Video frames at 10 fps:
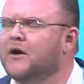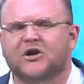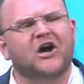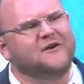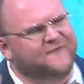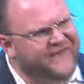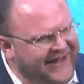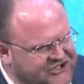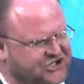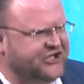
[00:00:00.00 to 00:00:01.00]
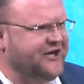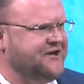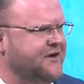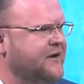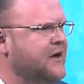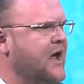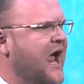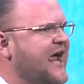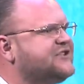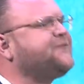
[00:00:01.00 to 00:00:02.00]
Conviction
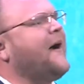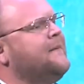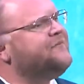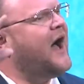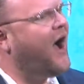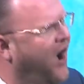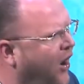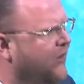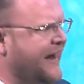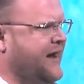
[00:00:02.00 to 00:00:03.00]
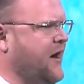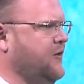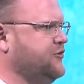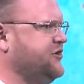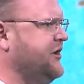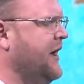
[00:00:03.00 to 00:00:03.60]
is from the Holy Ghost.